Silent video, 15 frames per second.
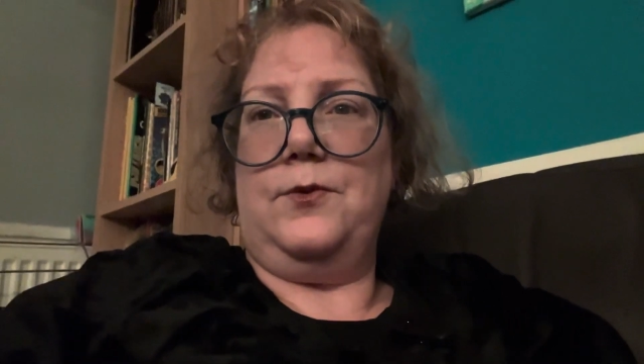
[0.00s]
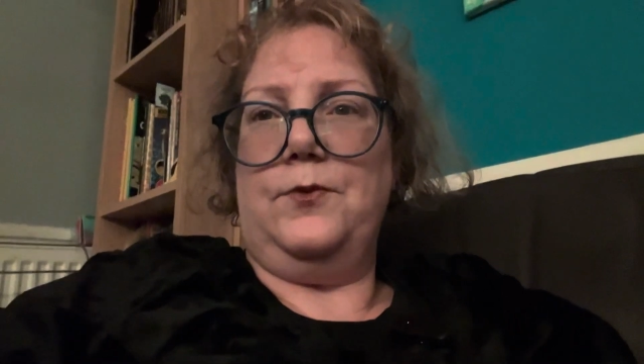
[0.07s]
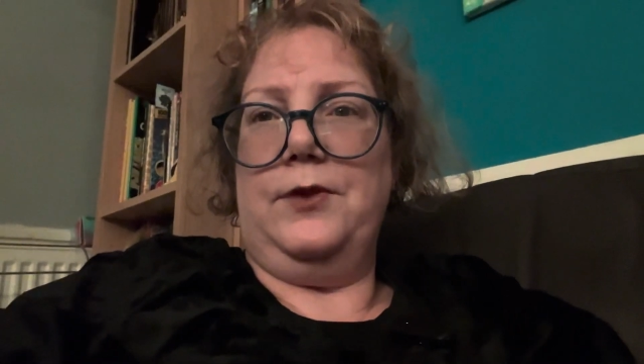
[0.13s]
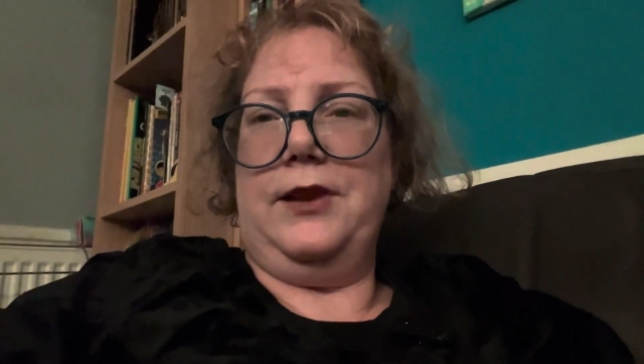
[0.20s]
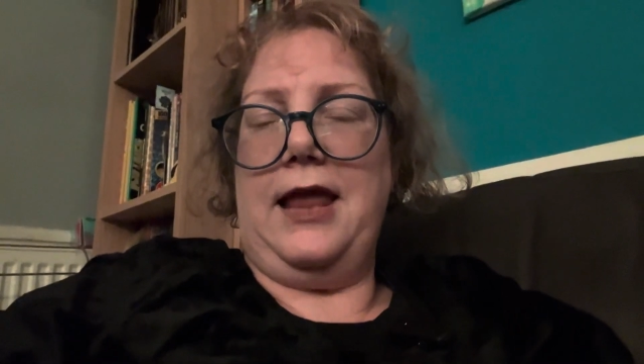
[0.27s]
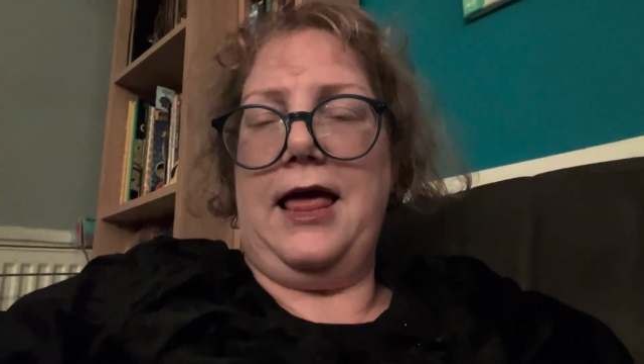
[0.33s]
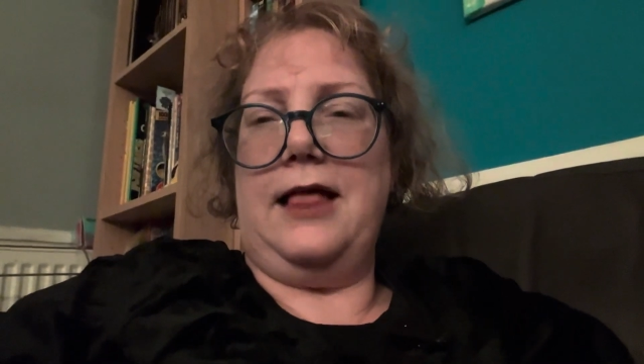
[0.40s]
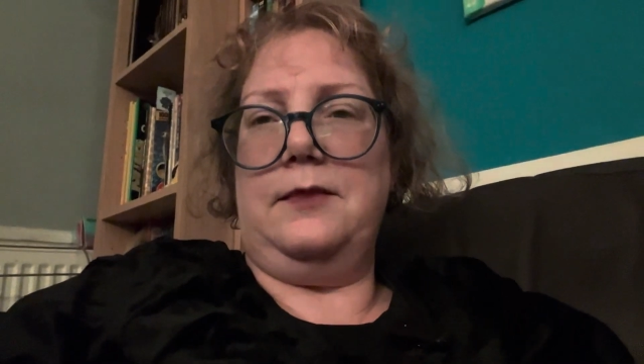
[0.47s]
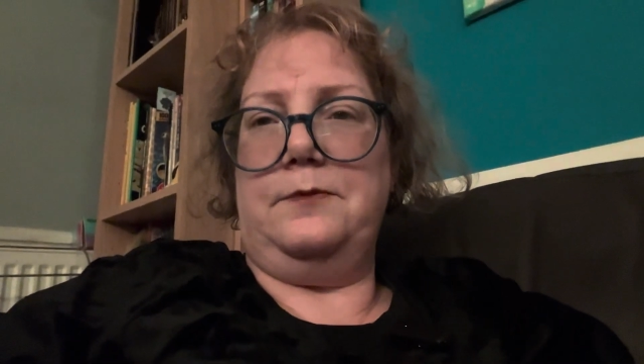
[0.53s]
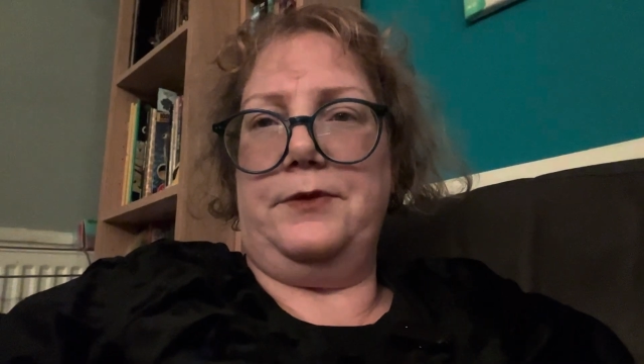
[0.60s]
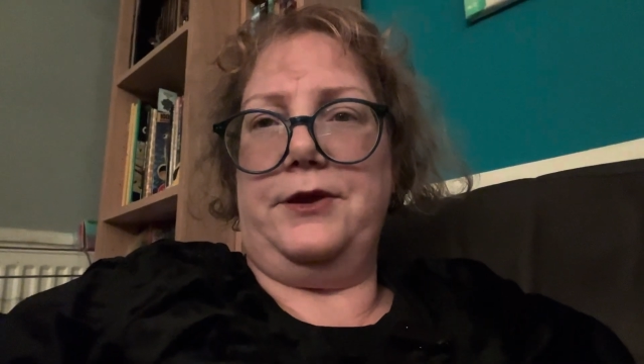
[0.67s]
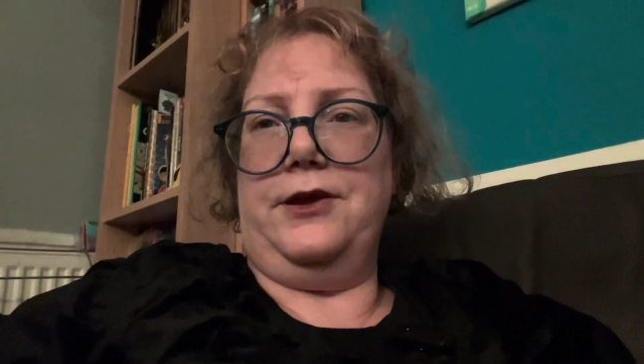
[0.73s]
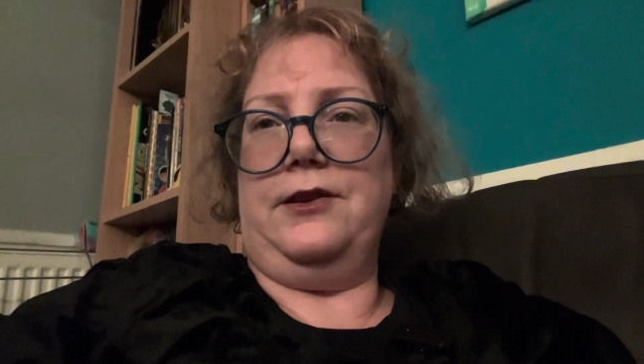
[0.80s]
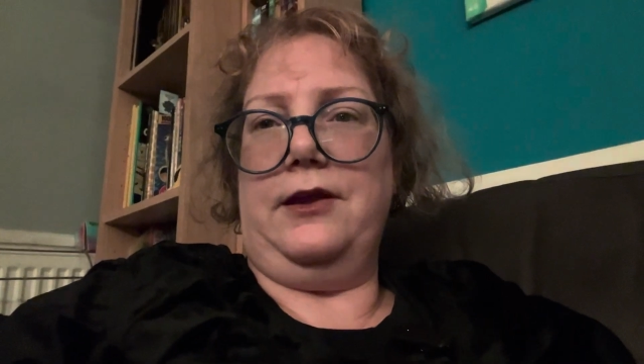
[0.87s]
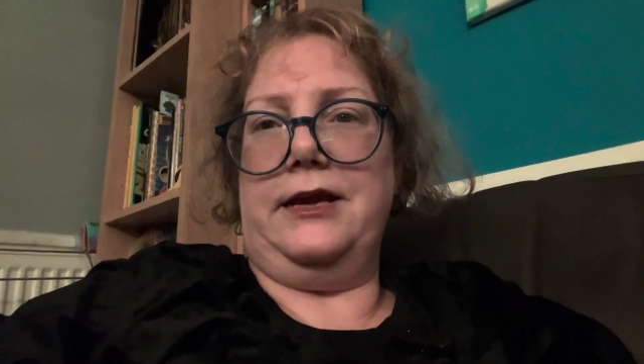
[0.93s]
will help
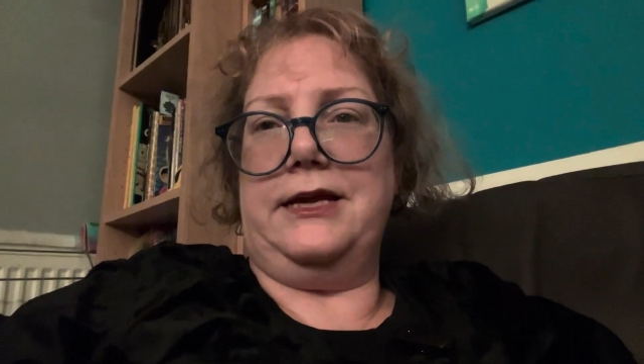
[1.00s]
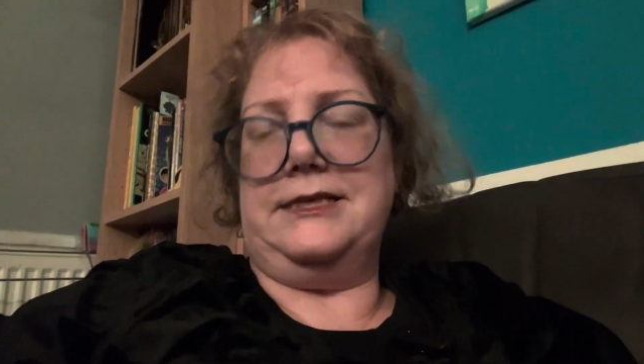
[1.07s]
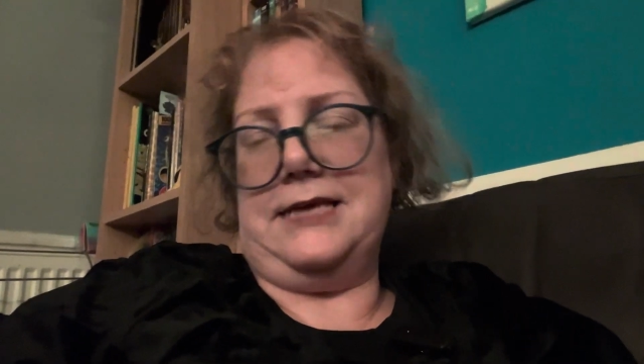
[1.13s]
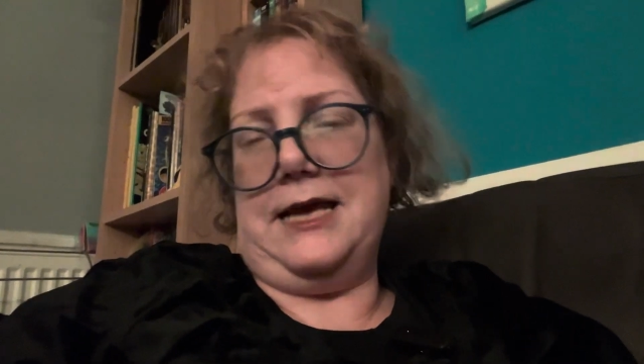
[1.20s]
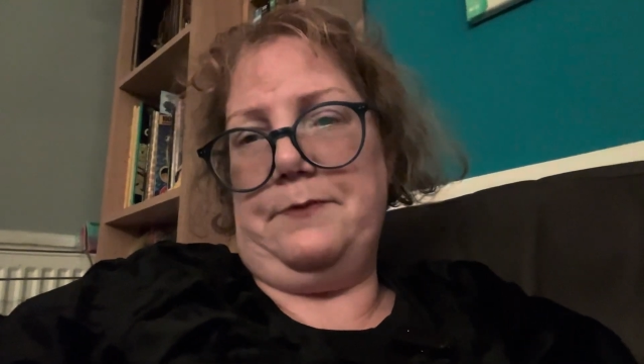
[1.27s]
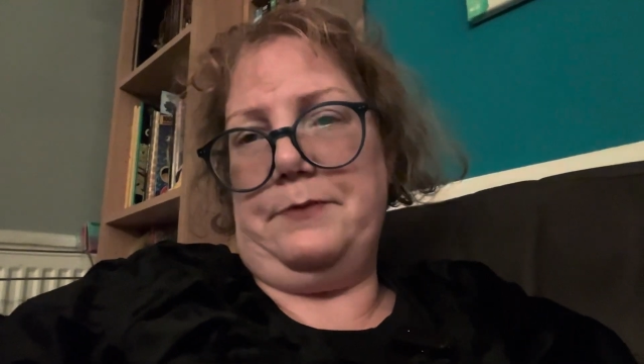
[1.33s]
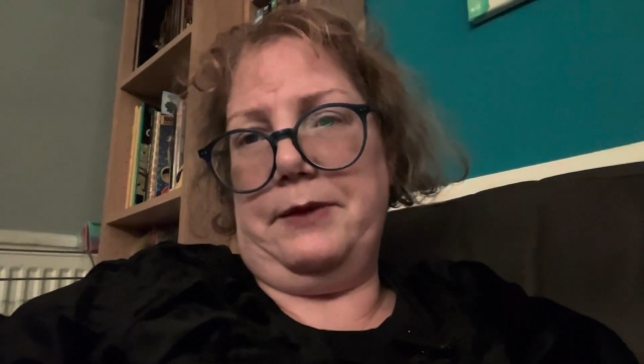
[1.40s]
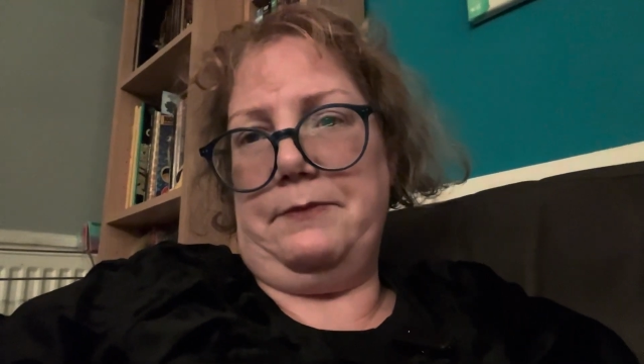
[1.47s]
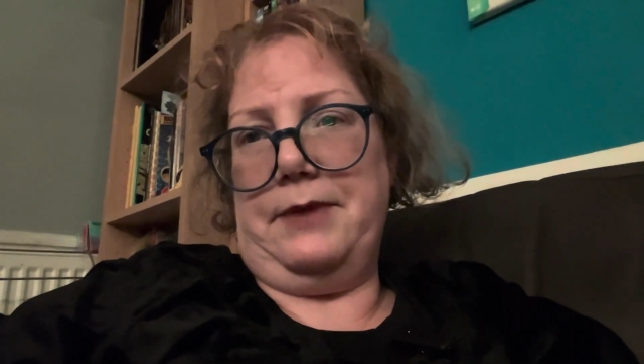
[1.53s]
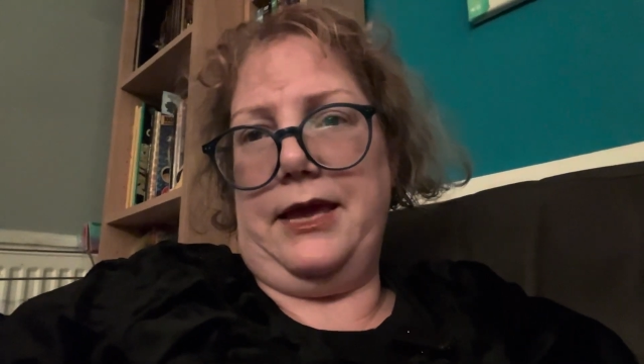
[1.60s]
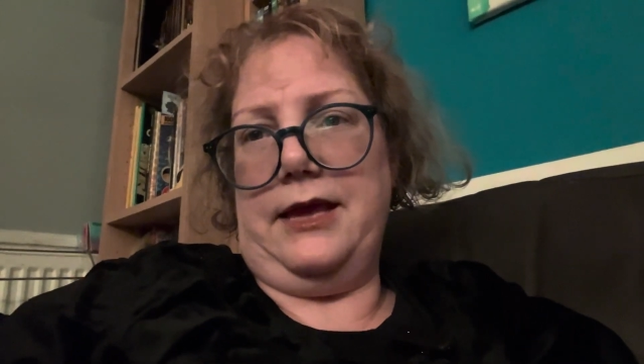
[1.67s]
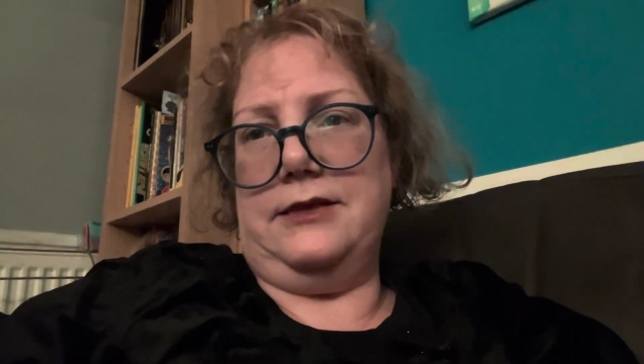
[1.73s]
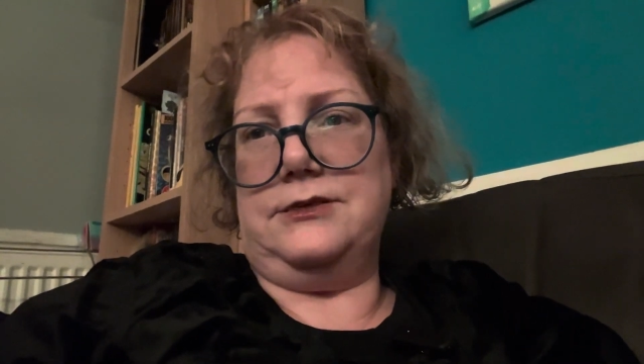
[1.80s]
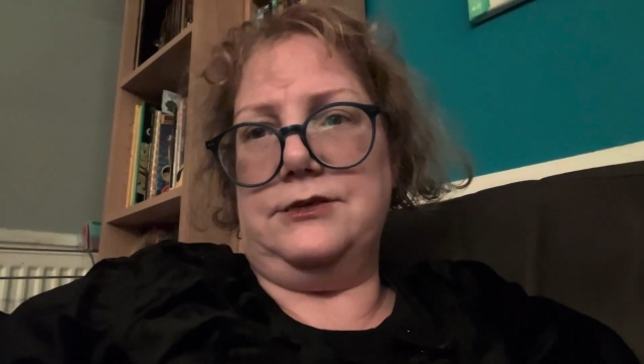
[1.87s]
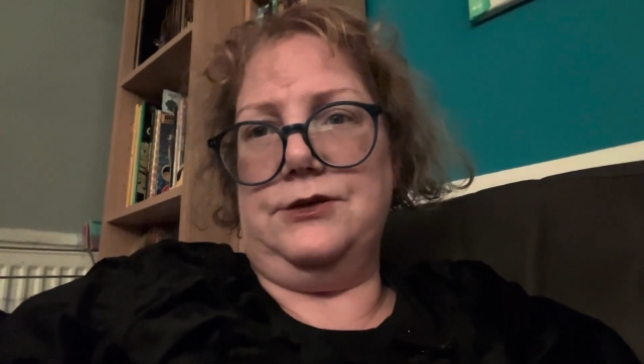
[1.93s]
you like it's helping
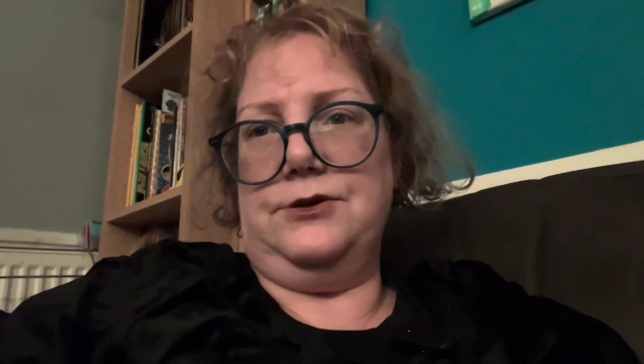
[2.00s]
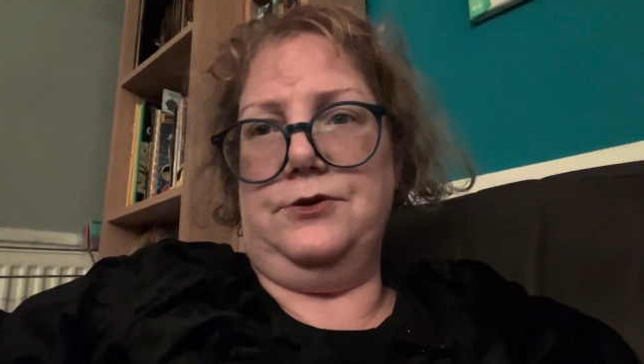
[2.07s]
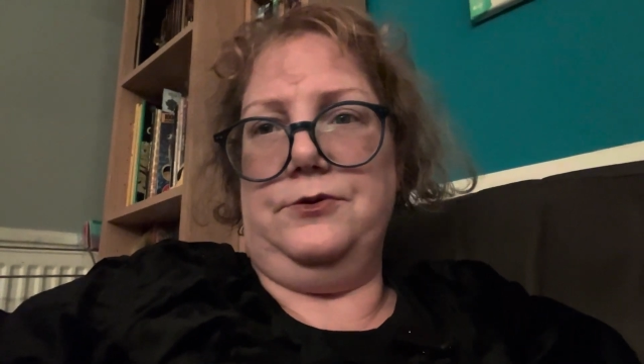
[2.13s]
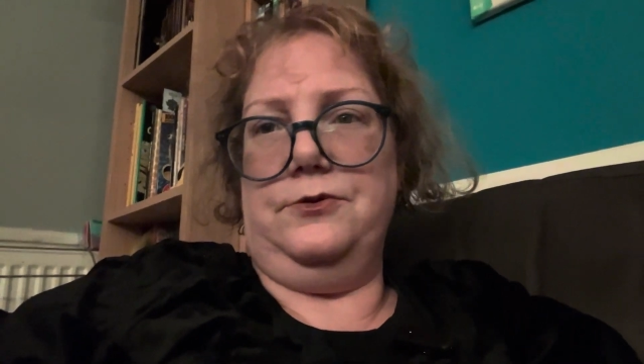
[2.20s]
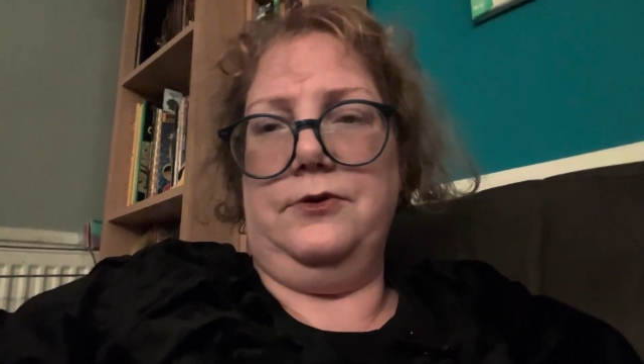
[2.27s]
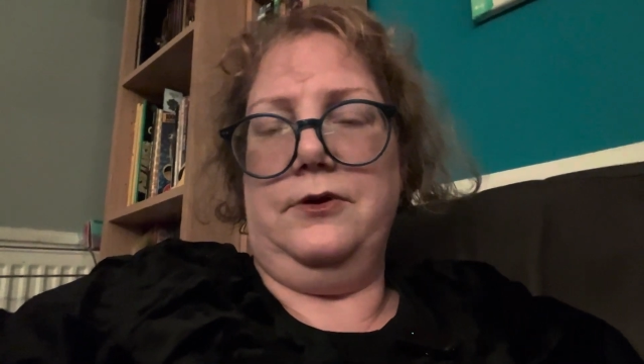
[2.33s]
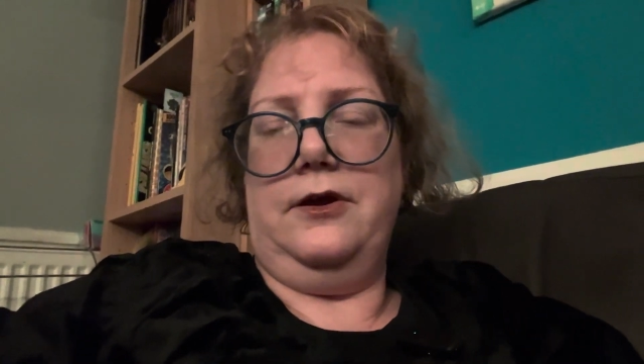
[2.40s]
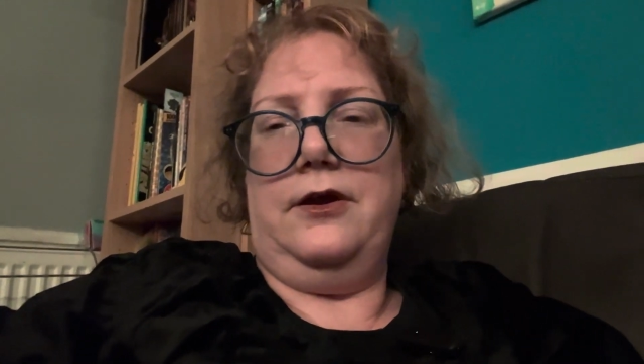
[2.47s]
me to